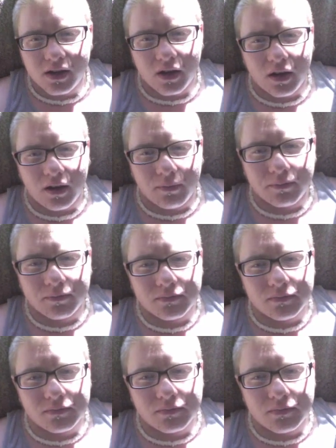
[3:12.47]
Um,
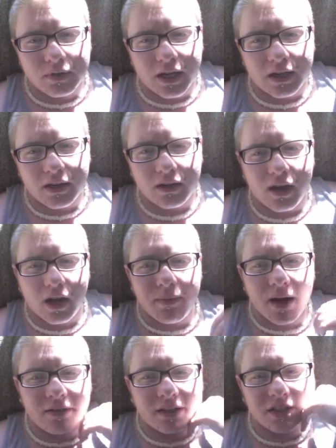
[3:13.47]
and I'm
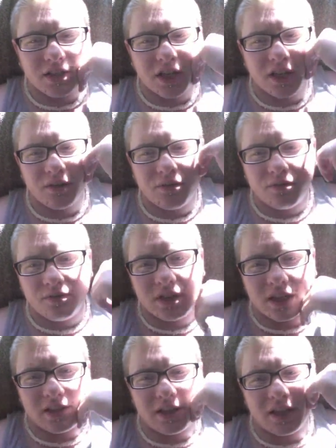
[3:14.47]
having to shave
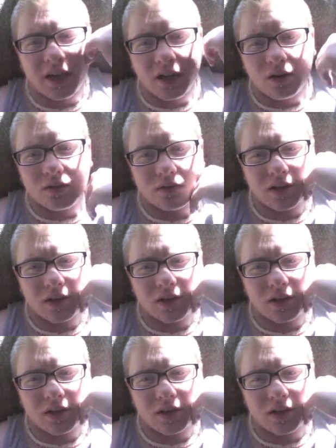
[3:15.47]
daily now.